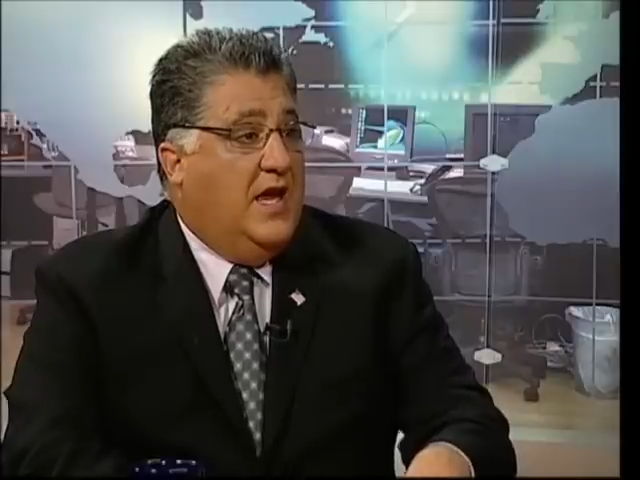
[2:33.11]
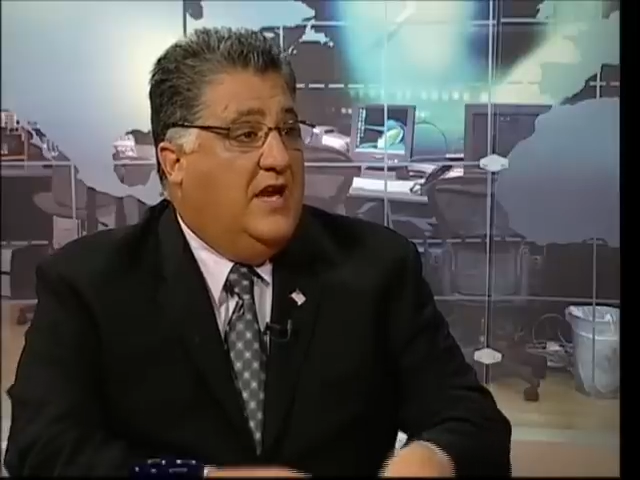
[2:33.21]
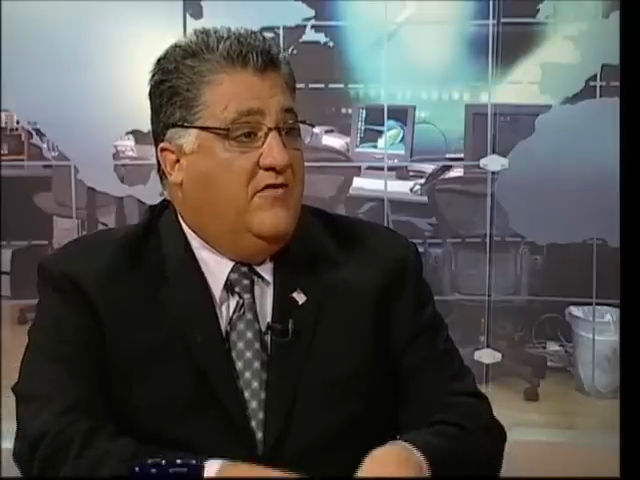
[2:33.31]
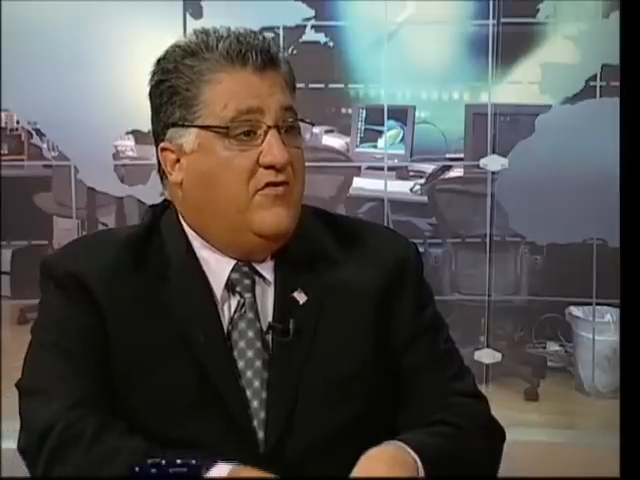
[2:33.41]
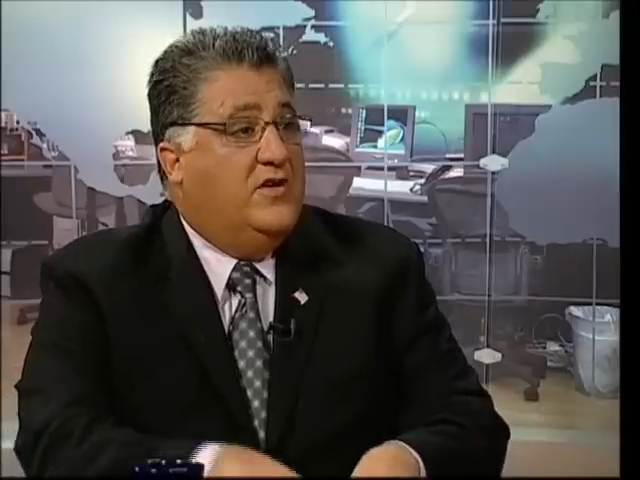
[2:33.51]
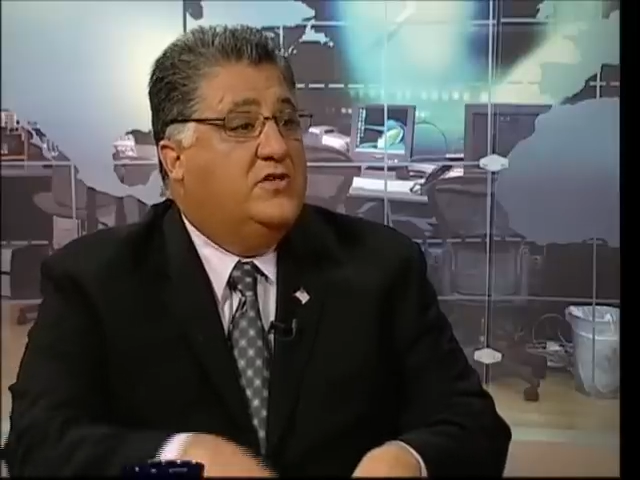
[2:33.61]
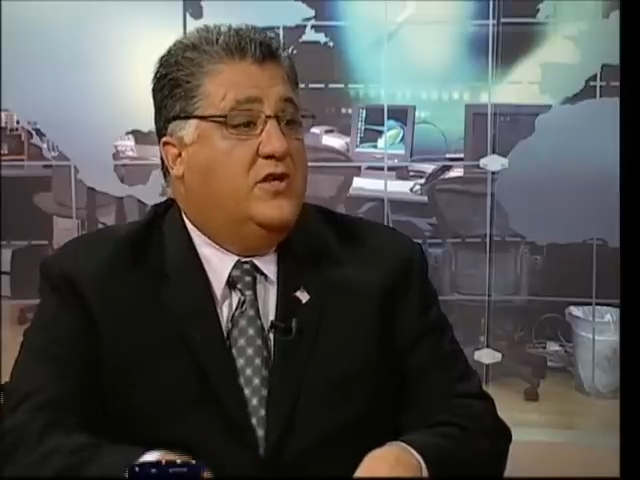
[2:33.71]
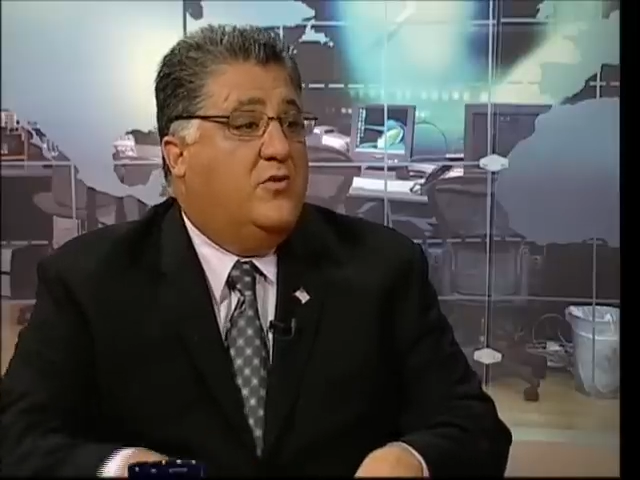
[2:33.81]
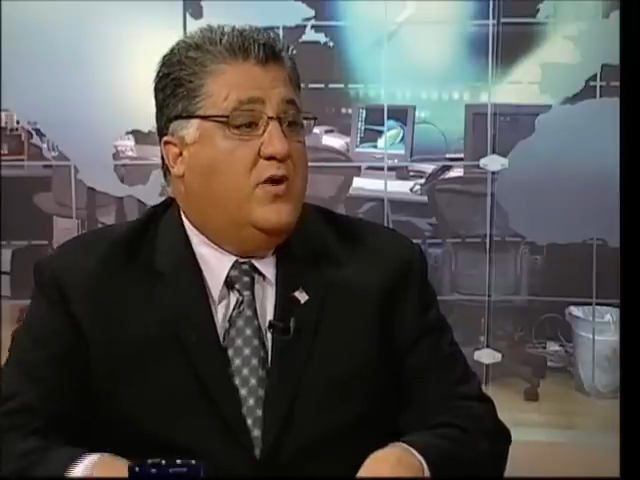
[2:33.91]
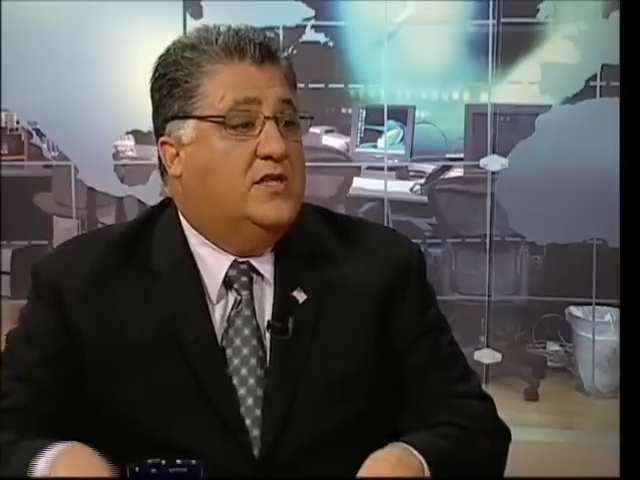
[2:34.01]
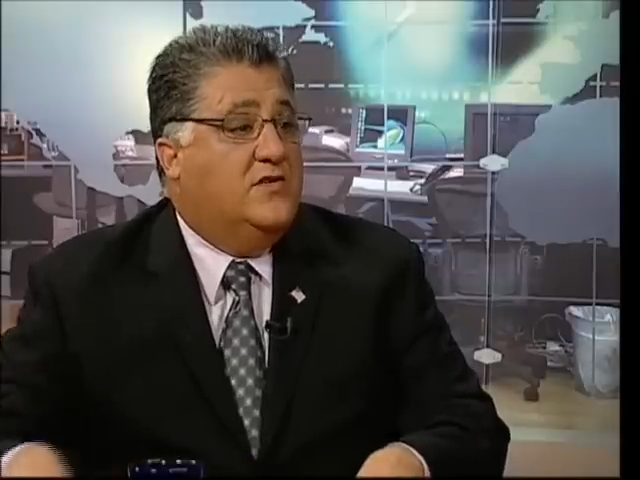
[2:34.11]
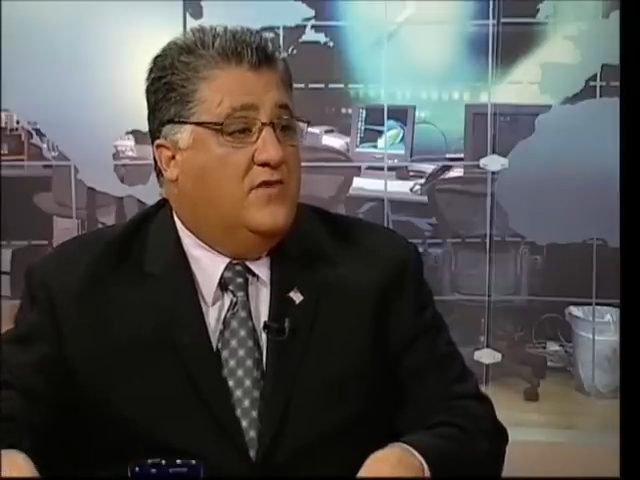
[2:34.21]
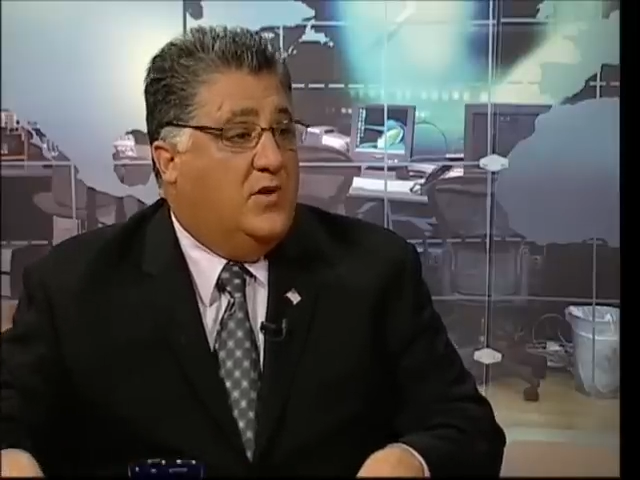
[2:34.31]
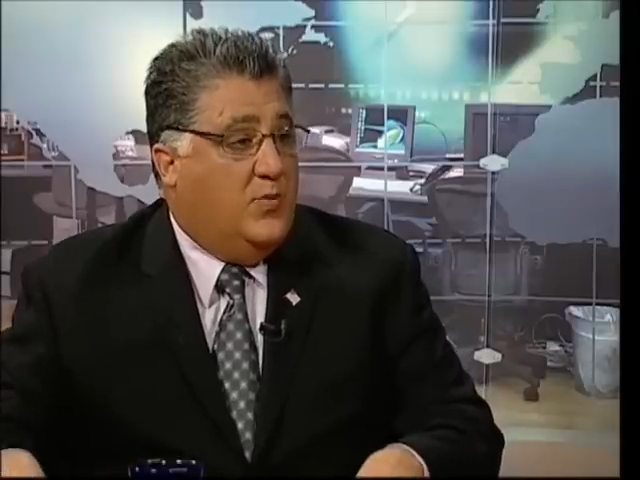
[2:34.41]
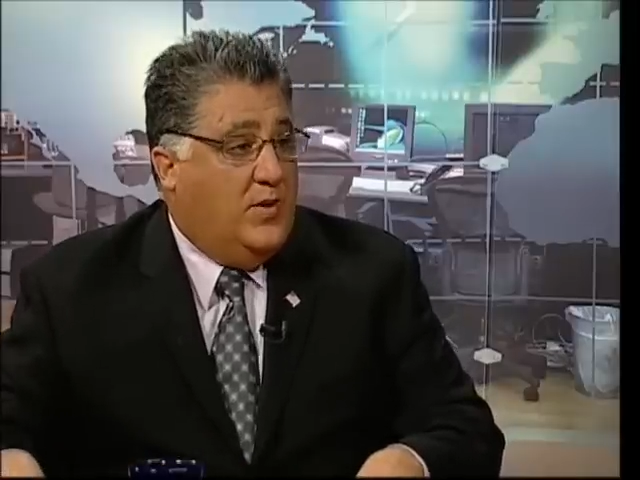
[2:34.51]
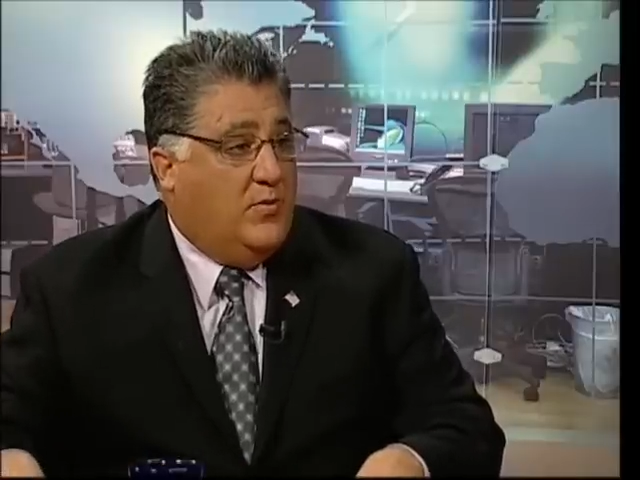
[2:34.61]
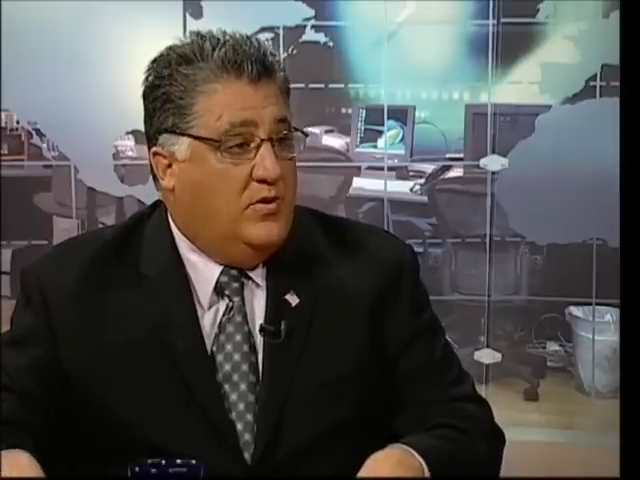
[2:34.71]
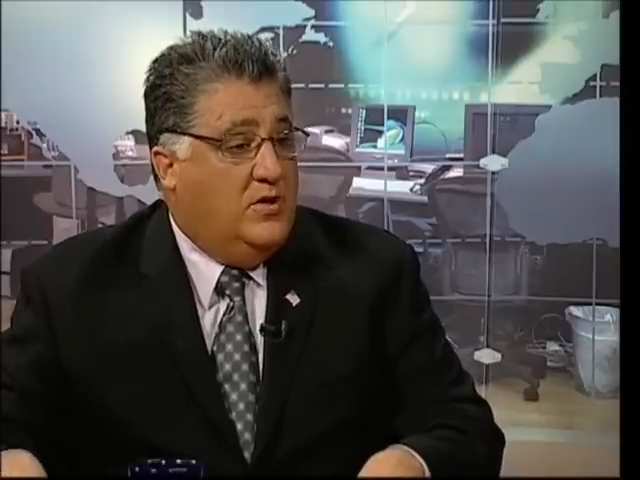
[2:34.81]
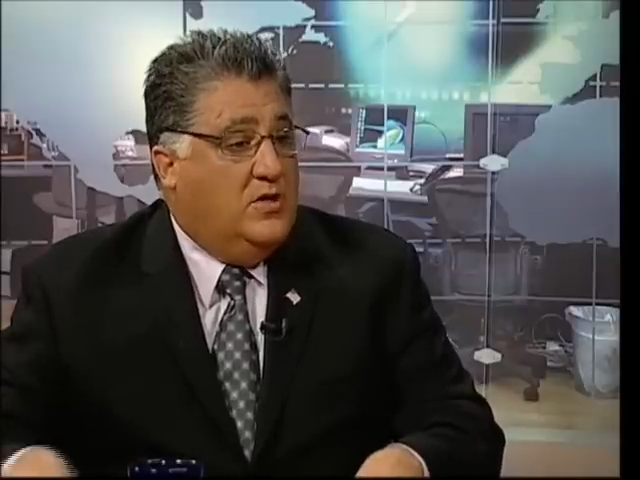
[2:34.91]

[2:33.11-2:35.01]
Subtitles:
and infringe on the rights of other people.